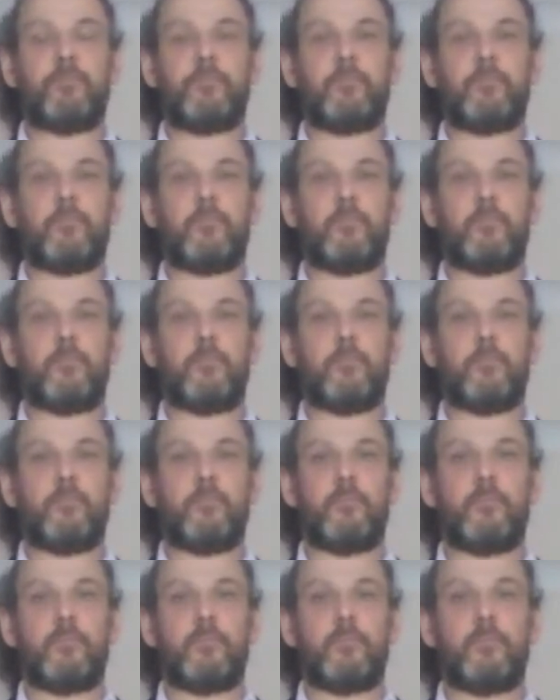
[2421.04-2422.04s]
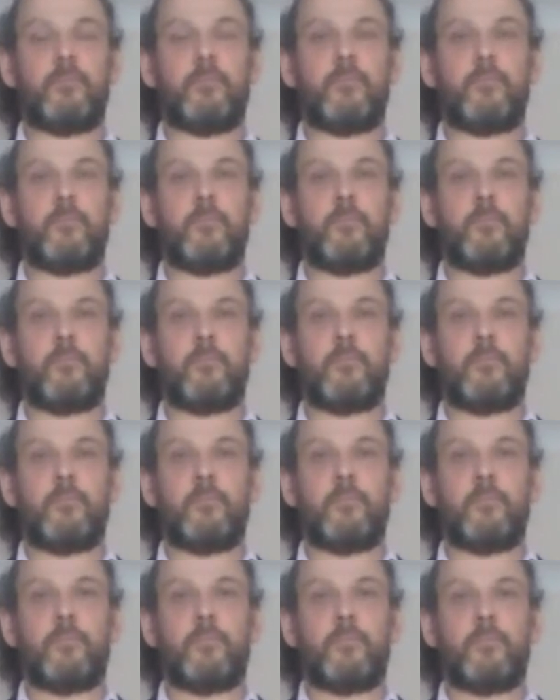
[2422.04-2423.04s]

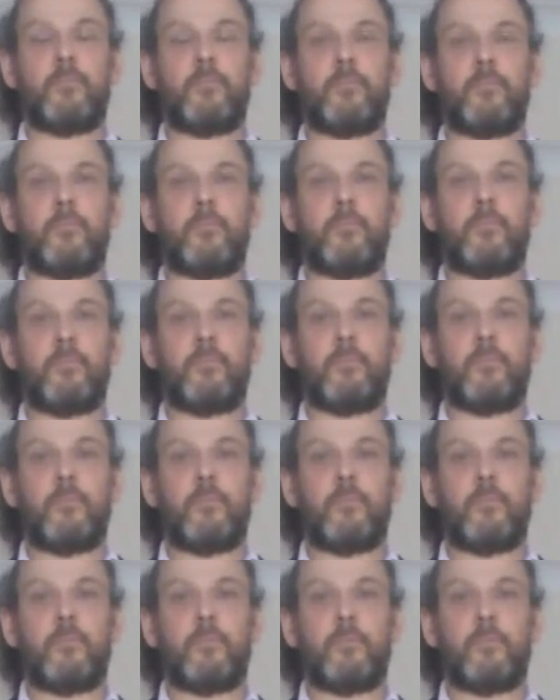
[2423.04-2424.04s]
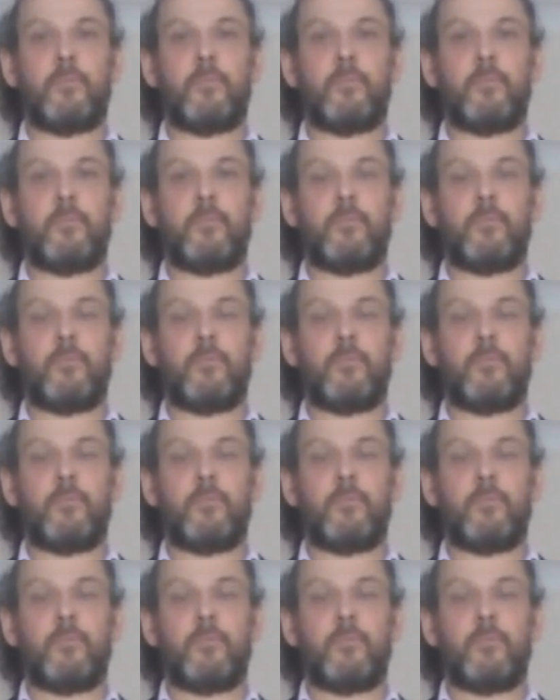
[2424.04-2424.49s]
Nobody speaks.